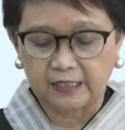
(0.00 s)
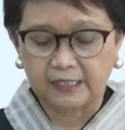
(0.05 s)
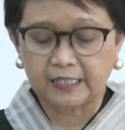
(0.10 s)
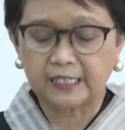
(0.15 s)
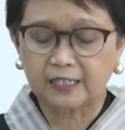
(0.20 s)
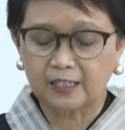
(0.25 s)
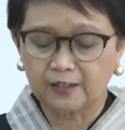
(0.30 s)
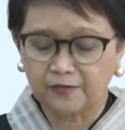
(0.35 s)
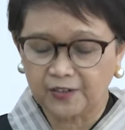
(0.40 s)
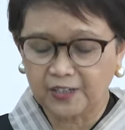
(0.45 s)

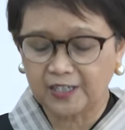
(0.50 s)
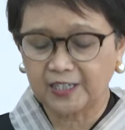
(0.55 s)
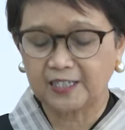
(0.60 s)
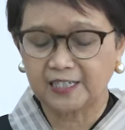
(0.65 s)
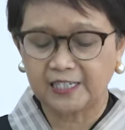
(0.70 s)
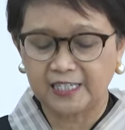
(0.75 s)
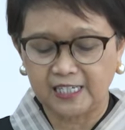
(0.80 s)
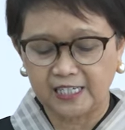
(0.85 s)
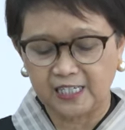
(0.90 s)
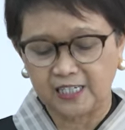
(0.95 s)

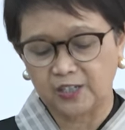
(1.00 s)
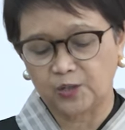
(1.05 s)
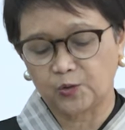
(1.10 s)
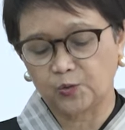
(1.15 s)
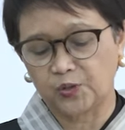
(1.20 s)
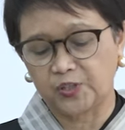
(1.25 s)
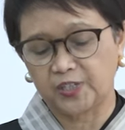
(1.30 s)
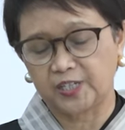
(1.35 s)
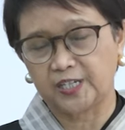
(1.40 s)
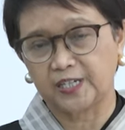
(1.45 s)
significantly
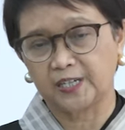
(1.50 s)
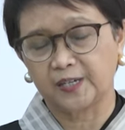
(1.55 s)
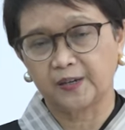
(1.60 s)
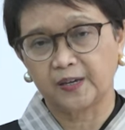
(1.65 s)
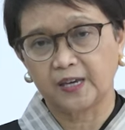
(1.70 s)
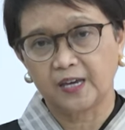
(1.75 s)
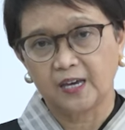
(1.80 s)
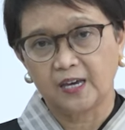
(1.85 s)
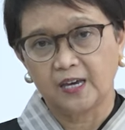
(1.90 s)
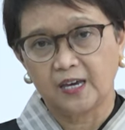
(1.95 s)
increasing.
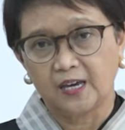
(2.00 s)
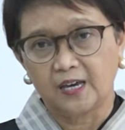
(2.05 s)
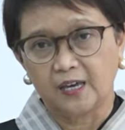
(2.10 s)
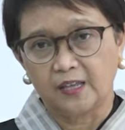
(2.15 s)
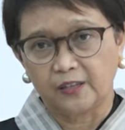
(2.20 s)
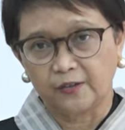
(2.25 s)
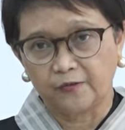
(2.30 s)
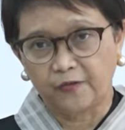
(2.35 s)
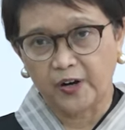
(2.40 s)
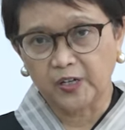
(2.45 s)

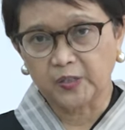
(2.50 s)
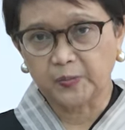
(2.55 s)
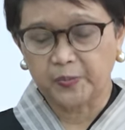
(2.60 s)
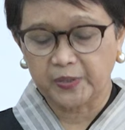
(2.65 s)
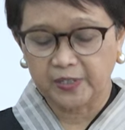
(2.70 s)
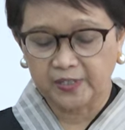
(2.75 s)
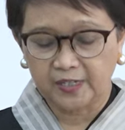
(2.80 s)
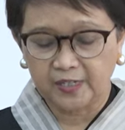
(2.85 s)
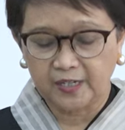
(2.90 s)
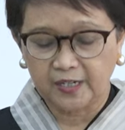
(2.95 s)
The Vice
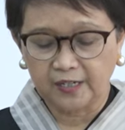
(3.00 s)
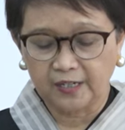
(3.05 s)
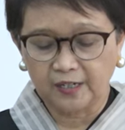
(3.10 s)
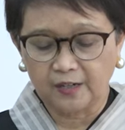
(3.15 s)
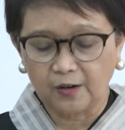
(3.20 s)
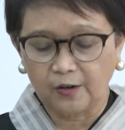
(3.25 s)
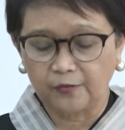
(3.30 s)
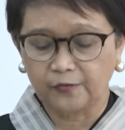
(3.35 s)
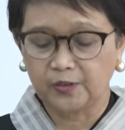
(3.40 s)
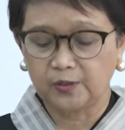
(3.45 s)

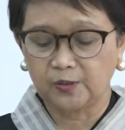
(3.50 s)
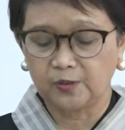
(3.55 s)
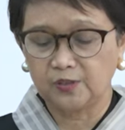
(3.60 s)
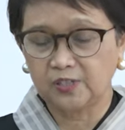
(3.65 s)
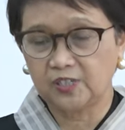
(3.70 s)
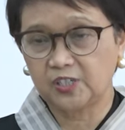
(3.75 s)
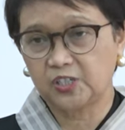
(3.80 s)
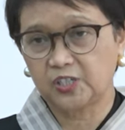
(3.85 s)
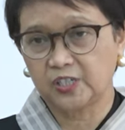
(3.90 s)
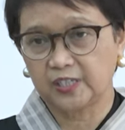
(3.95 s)
President of
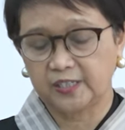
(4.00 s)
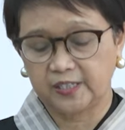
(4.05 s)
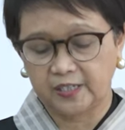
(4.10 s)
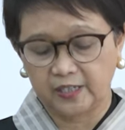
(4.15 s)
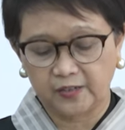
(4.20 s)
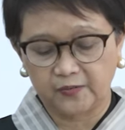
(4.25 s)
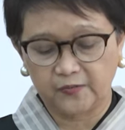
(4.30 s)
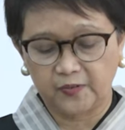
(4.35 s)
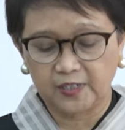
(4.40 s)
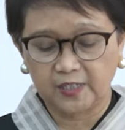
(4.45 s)
Indonesia
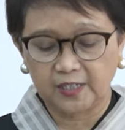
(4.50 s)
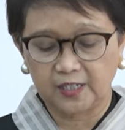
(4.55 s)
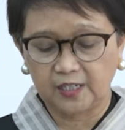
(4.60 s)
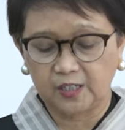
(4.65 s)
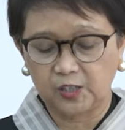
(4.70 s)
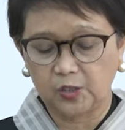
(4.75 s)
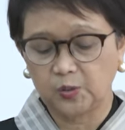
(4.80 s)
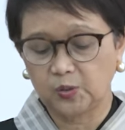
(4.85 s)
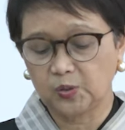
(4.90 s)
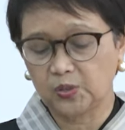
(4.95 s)
just
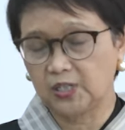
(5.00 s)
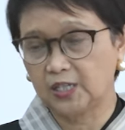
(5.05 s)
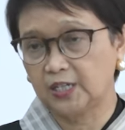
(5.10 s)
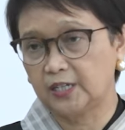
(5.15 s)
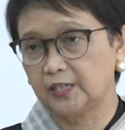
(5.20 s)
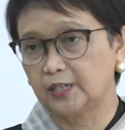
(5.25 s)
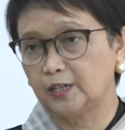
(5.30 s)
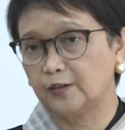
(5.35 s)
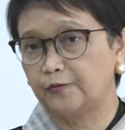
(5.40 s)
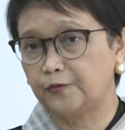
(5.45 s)
visited New
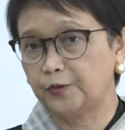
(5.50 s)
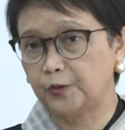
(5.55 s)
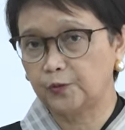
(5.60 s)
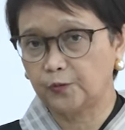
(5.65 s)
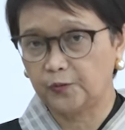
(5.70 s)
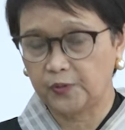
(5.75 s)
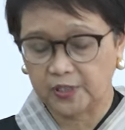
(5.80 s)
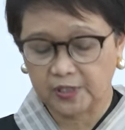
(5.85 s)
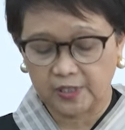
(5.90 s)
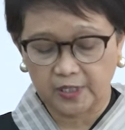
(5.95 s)
Zealand a
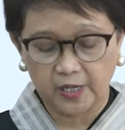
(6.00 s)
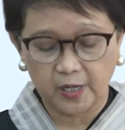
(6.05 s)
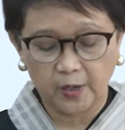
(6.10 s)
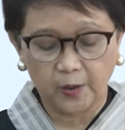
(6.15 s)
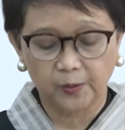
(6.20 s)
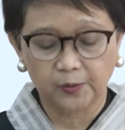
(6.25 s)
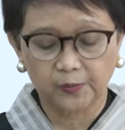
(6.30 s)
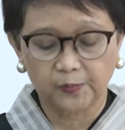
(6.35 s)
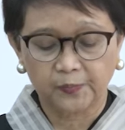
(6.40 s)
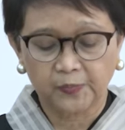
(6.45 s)
few weeks
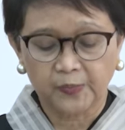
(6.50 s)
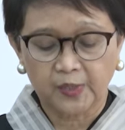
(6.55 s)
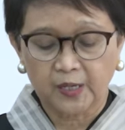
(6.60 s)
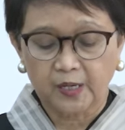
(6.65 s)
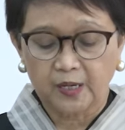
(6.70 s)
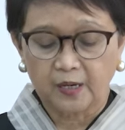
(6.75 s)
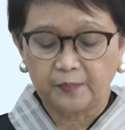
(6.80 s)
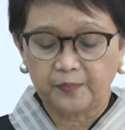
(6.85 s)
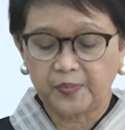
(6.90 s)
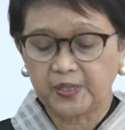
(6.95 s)
ago.
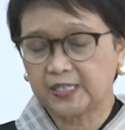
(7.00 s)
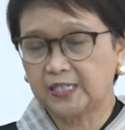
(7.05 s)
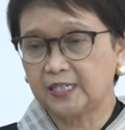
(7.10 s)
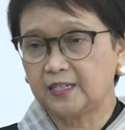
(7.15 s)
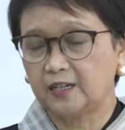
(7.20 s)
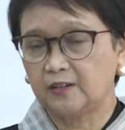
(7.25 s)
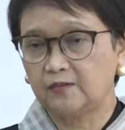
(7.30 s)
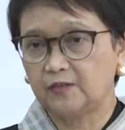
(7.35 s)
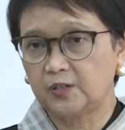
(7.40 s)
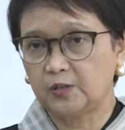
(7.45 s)

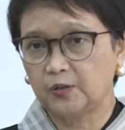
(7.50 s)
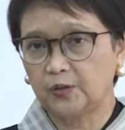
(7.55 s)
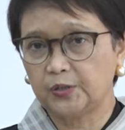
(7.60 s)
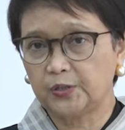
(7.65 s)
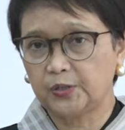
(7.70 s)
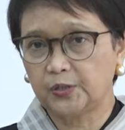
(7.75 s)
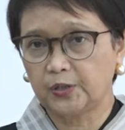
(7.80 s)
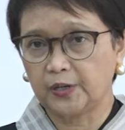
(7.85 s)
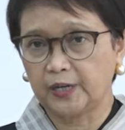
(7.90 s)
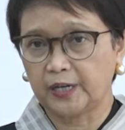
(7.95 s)
President
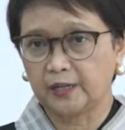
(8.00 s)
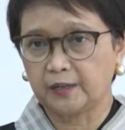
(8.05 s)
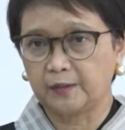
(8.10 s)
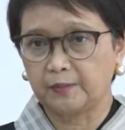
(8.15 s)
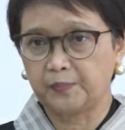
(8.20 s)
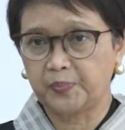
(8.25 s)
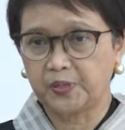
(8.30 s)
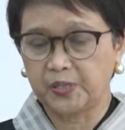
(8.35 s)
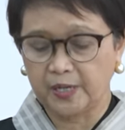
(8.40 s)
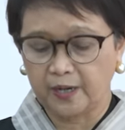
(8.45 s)
Widodo
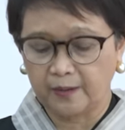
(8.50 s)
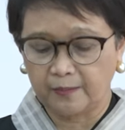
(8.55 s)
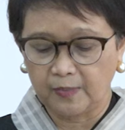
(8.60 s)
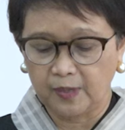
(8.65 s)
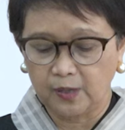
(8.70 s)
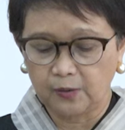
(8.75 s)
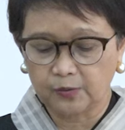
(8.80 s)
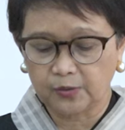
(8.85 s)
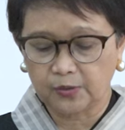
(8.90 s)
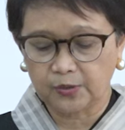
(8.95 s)
and
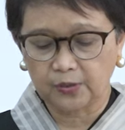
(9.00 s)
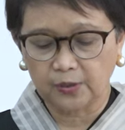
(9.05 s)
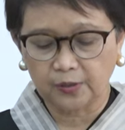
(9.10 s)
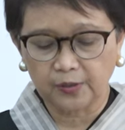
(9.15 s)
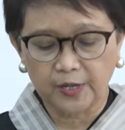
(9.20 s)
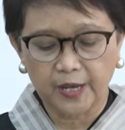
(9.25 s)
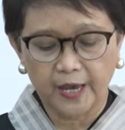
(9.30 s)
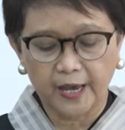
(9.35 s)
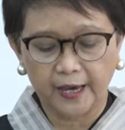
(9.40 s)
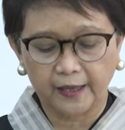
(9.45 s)
PM
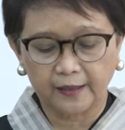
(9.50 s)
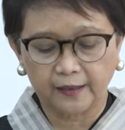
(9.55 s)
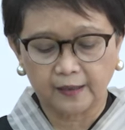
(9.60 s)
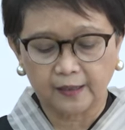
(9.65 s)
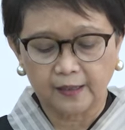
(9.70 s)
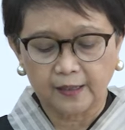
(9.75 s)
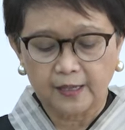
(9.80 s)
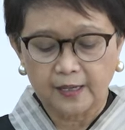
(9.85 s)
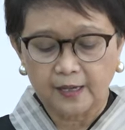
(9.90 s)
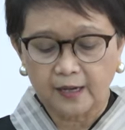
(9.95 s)
Luxon had
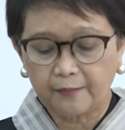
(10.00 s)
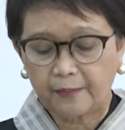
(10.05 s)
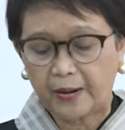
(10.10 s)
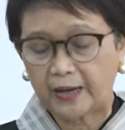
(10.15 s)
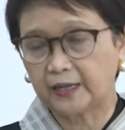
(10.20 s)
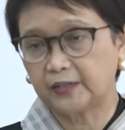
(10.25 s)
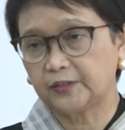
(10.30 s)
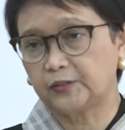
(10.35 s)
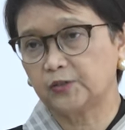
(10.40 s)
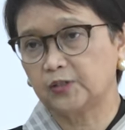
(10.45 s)
a
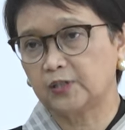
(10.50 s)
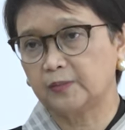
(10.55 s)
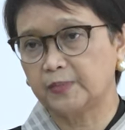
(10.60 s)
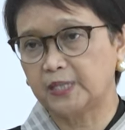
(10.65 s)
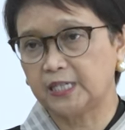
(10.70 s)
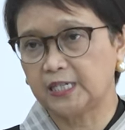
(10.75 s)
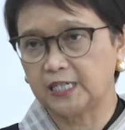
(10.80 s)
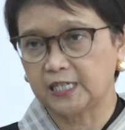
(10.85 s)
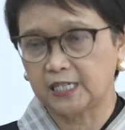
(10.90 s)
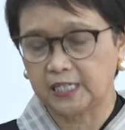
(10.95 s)
bilateral
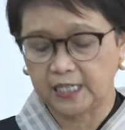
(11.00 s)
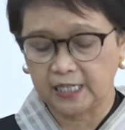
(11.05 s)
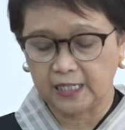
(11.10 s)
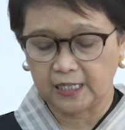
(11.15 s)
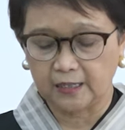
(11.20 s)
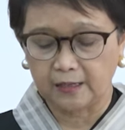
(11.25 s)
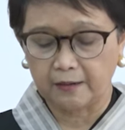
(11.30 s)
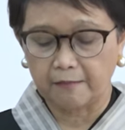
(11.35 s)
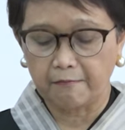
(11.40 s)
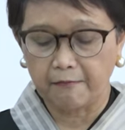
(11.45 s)
meeting
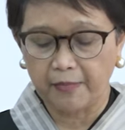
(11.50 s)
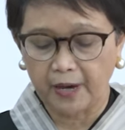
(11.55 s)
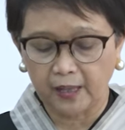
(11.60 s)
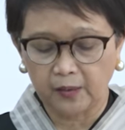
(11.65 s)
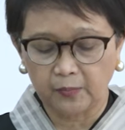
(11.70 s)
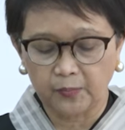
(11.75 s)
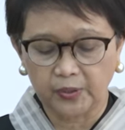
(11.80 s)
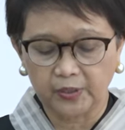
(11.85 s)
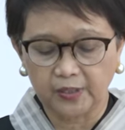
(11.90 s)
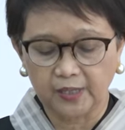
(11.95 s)
in
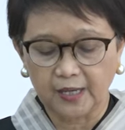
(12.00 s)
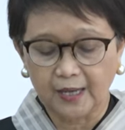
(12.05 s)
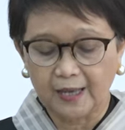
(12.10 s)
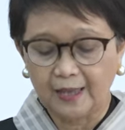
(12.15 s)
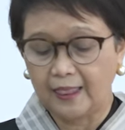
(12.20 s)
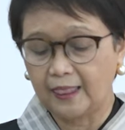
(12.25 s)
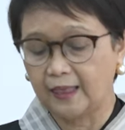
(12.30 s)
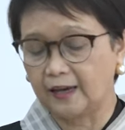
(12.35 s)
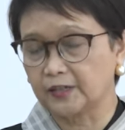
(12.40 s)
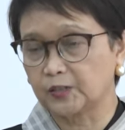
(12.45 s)
Melbourne
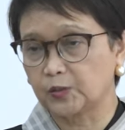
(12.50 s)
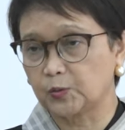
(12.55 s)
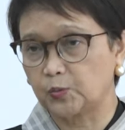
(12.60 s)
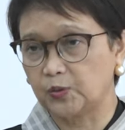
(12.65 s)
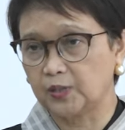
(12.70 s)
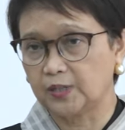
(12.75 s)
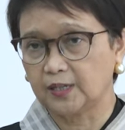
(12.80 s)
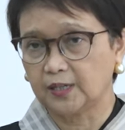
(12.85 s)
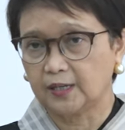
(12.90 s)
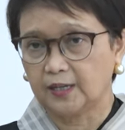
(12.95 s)
last
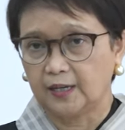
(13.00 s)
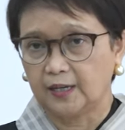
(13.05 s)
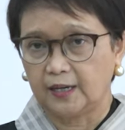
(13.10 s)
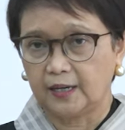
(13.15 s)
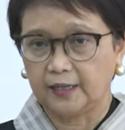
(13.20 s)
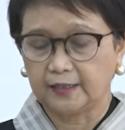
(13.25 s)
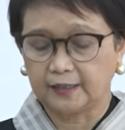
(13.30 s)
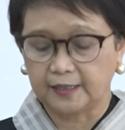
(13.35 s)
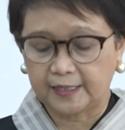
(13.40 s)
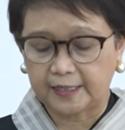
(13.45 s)
week
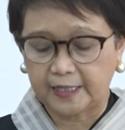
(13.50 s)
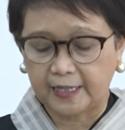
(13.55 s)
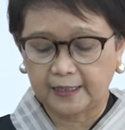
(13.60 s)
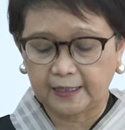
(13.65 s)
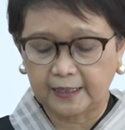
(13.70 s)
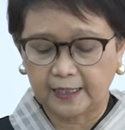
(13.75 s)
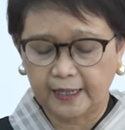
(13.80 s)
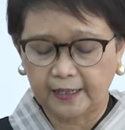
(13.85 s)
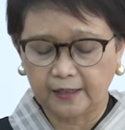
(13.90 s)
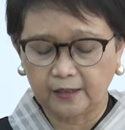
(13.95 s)
at the
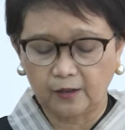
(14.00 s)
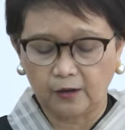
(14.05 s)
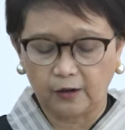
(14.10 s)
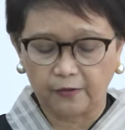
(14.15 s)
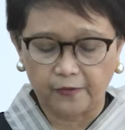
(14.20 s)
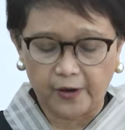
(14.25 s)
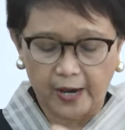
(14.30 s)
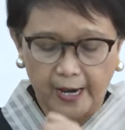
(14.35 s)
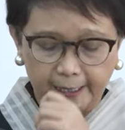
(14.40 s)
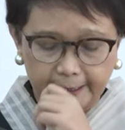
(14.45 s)
sideline
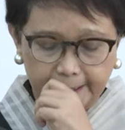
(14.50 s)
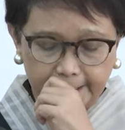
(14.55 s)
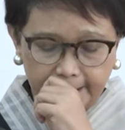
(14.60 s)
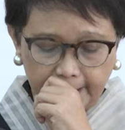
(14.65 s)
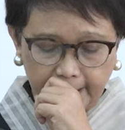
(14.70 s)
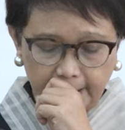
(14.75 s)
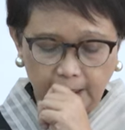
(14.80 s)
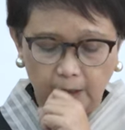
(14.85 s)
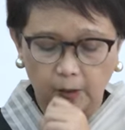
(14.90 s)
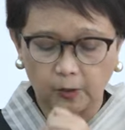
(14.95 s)
of
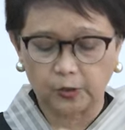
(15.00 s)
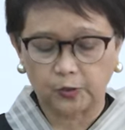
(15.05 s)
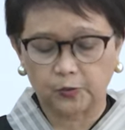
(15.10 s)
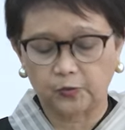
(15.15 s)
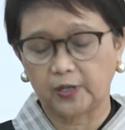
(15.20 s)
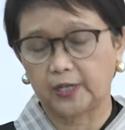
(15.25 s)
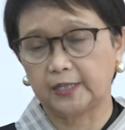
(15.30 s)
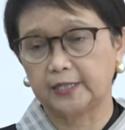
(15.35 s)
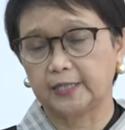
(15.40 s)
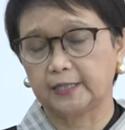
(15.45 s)

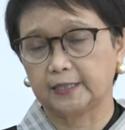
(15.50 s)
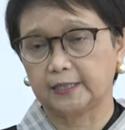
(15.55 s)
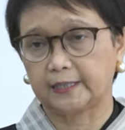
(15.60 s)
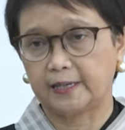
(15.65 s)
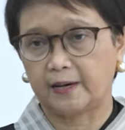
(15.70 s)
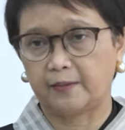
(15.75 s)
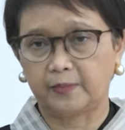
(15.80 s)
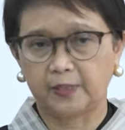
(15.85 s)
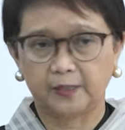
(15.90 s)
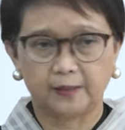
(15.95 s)
ASEAN-Australia
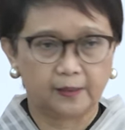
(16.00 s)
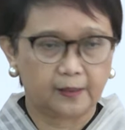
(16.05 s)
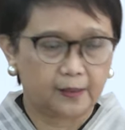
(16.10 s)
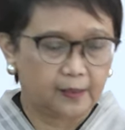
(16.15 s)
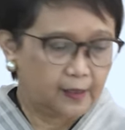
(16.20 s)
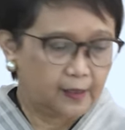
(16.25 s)
Summit.